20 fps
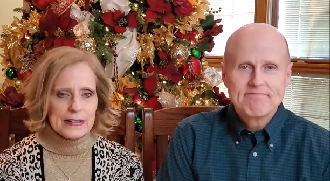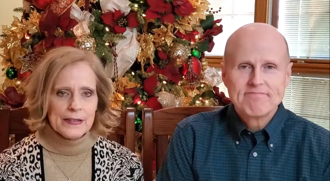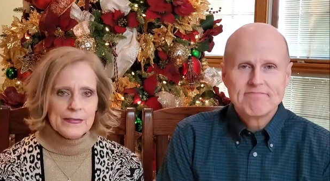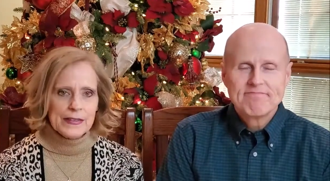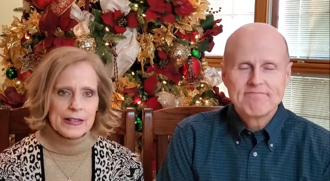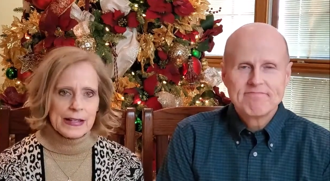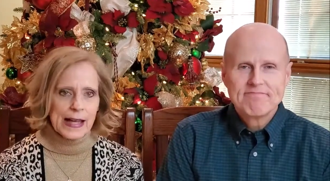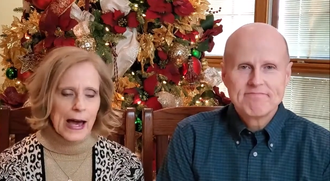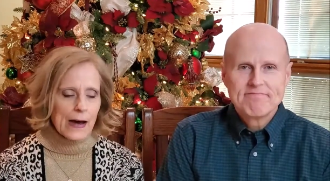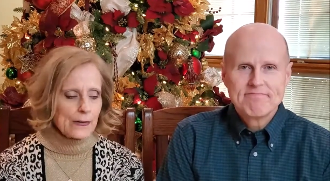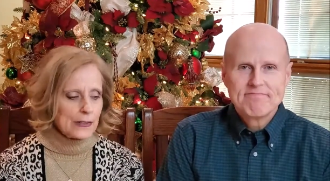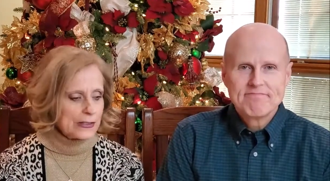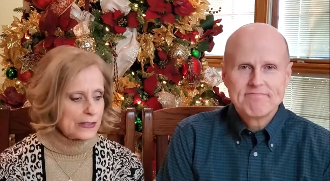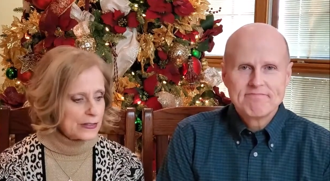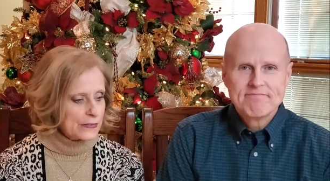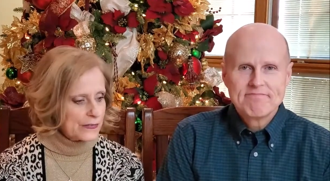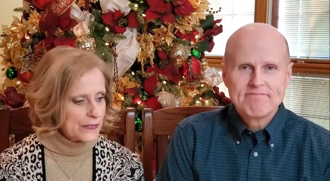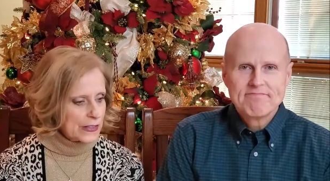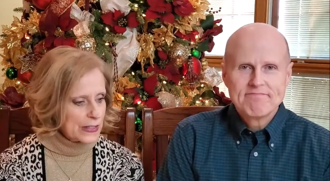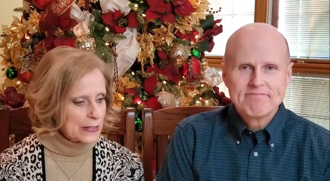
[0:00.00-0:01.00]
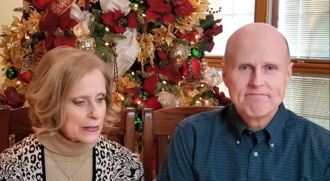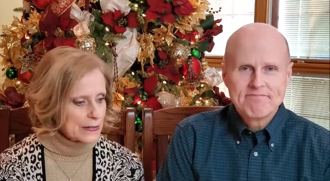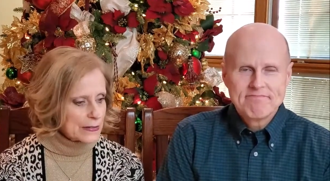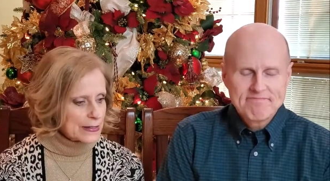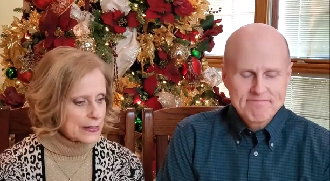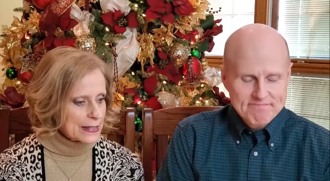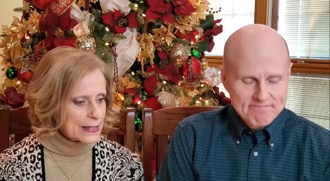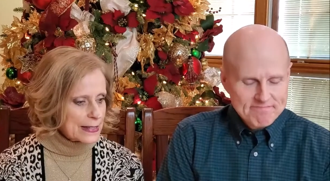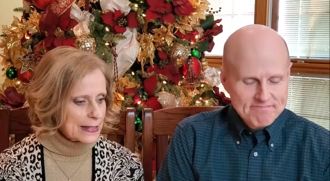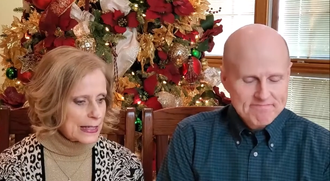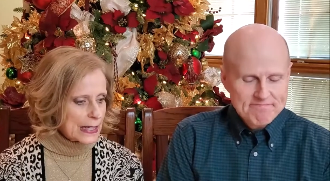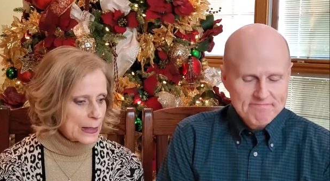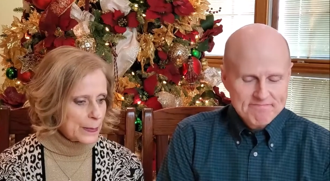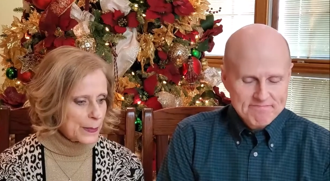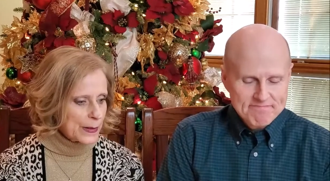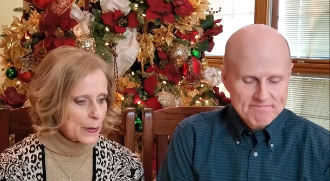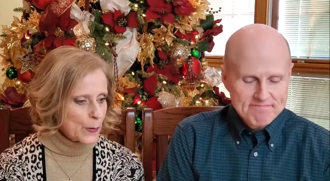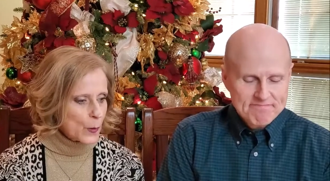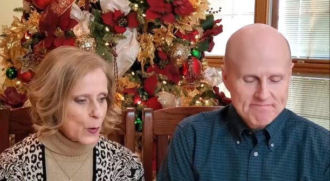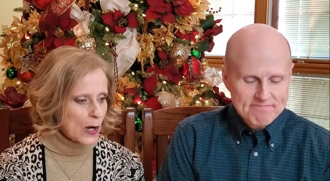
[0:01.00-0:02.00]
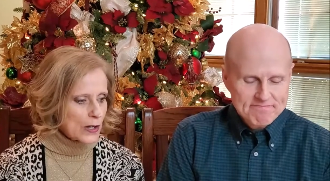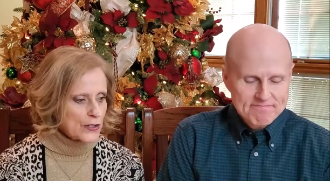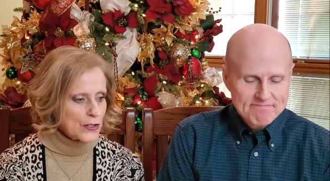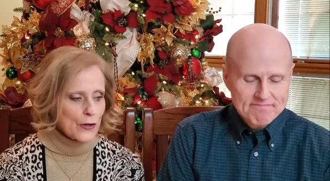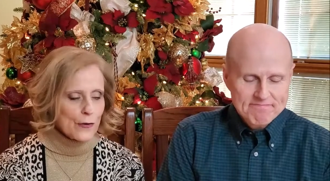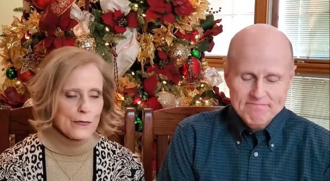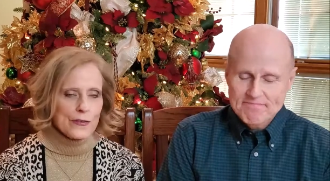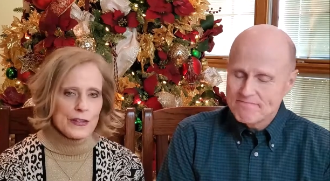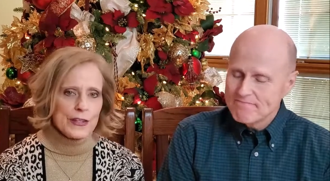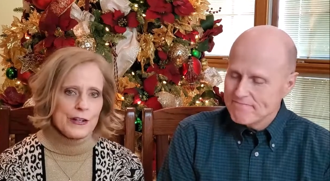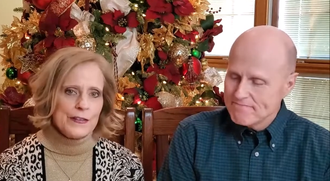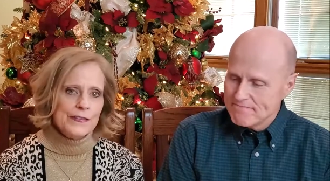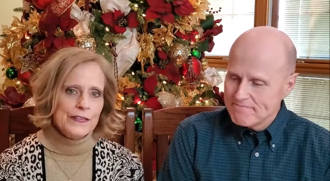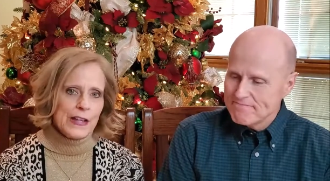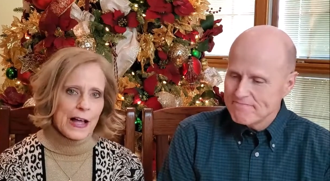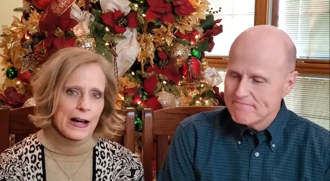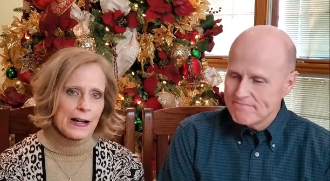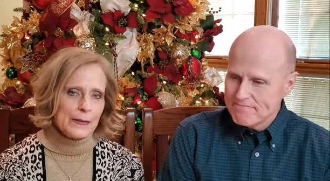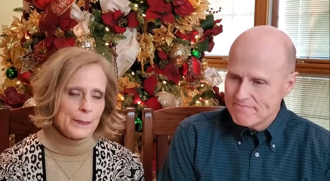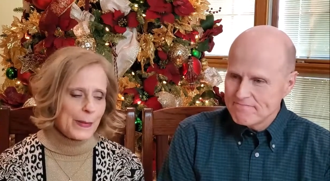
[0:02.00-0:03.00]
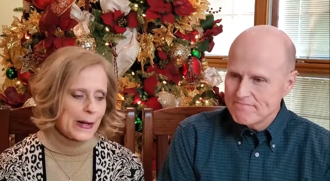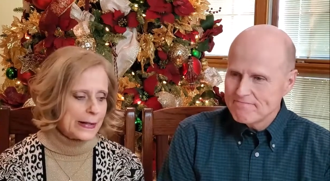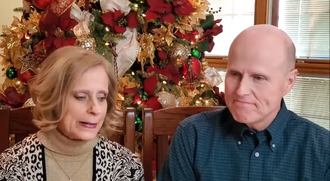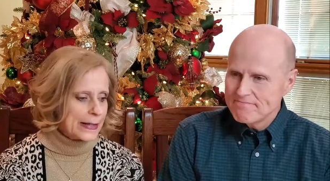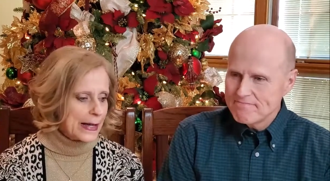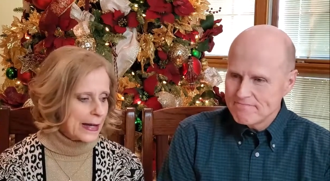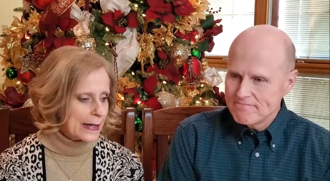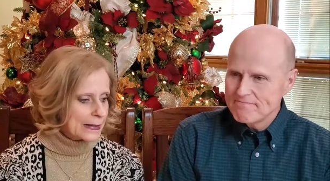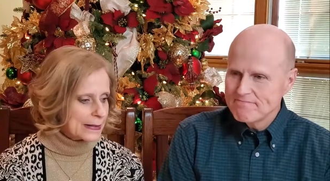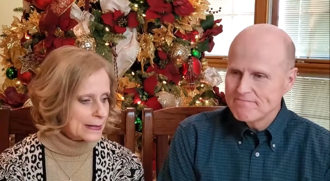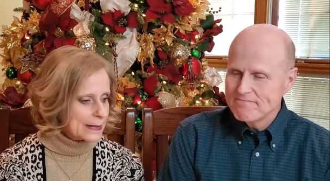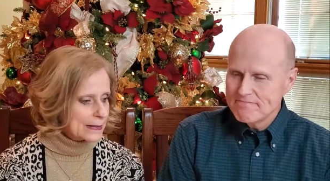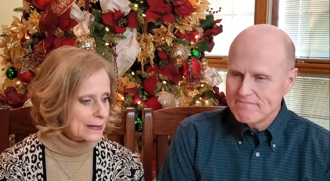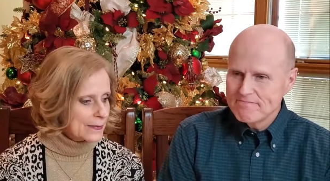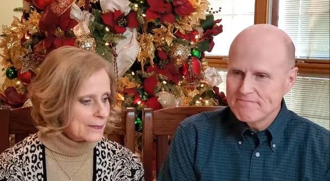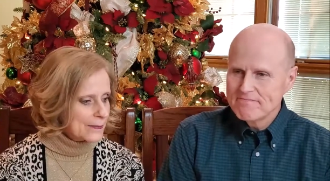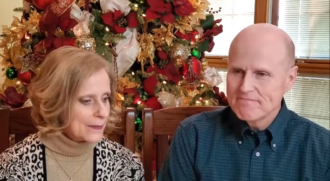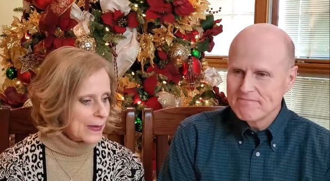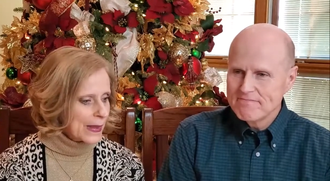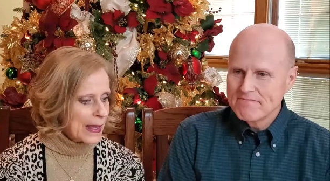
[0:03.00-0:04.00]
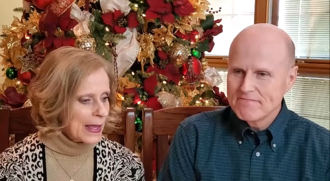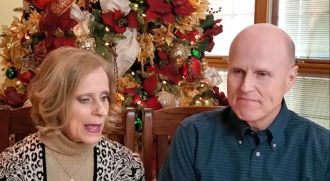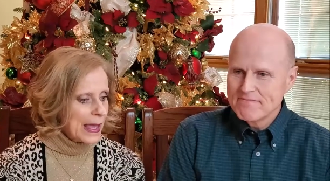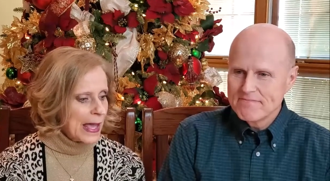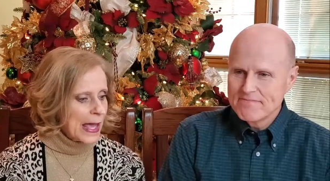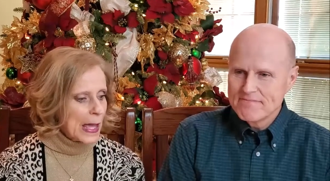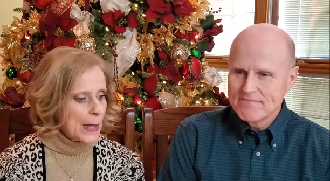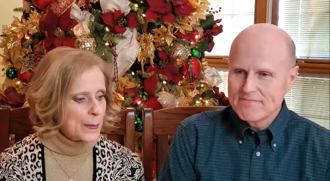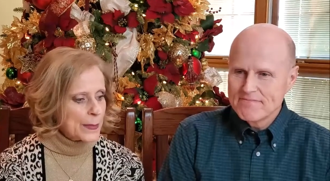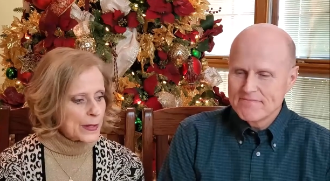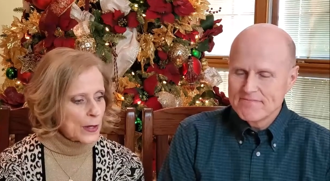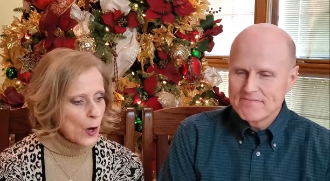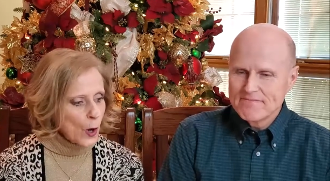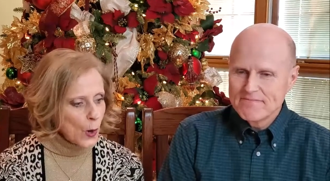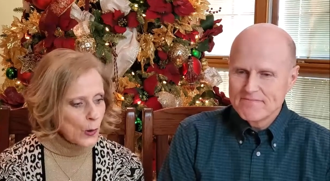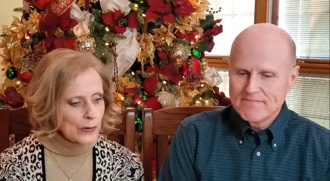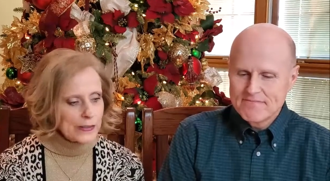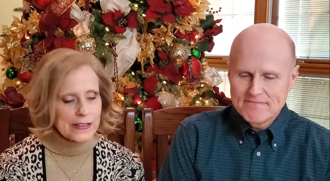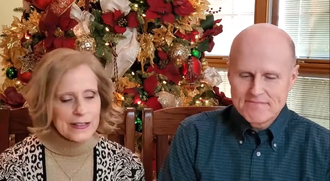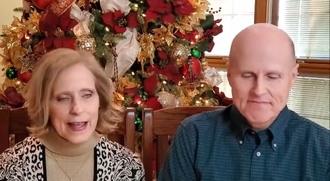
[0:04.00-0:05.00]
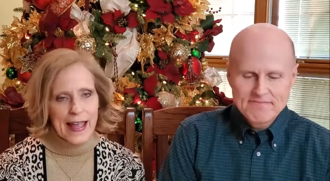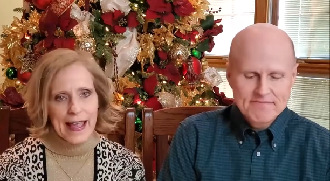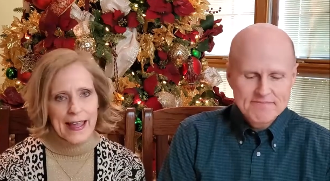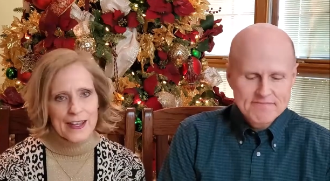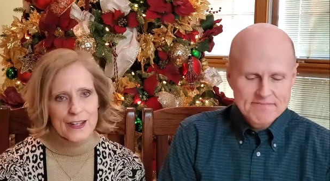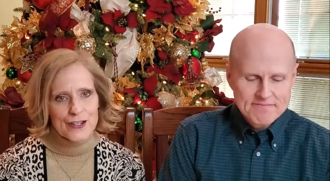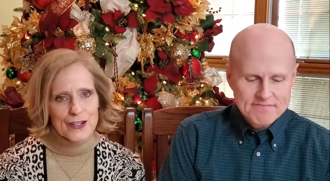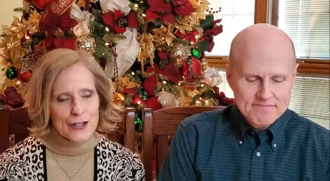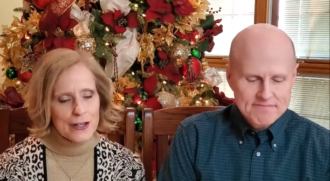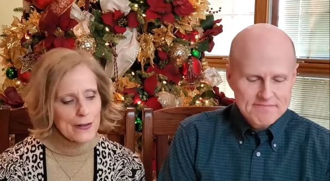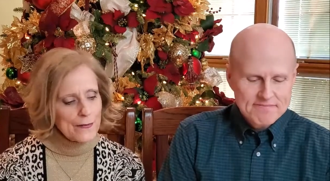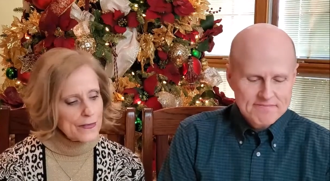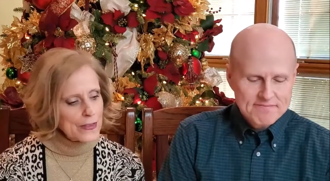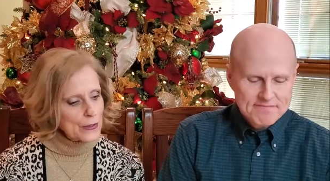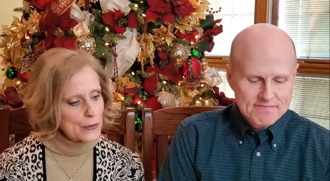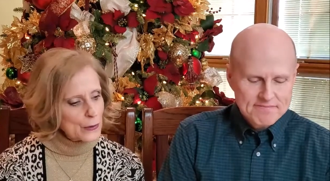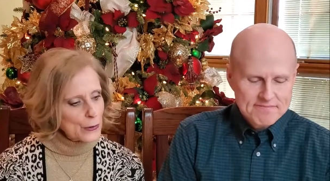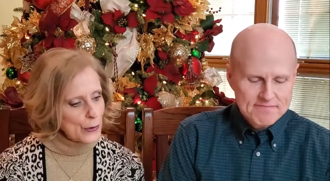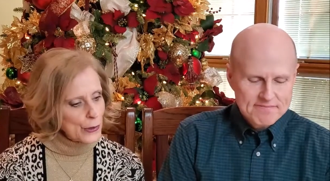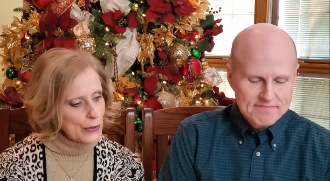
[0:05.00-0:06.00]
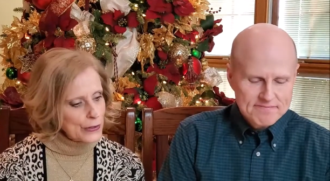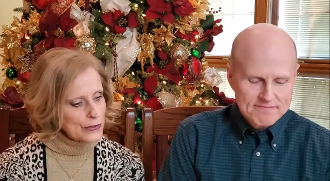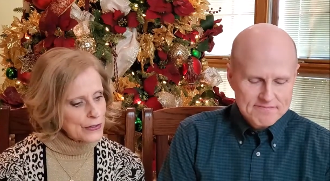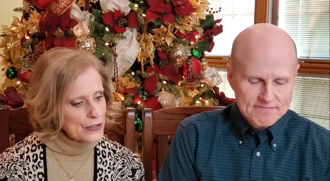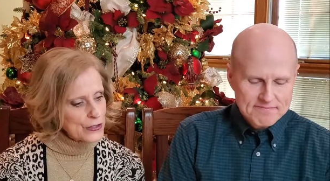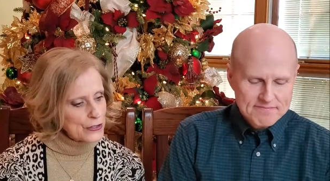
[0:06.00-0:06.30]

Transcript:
Speaker 1: living out in the fields, keeping watch over their flock by night. And behold, an angel of the Lord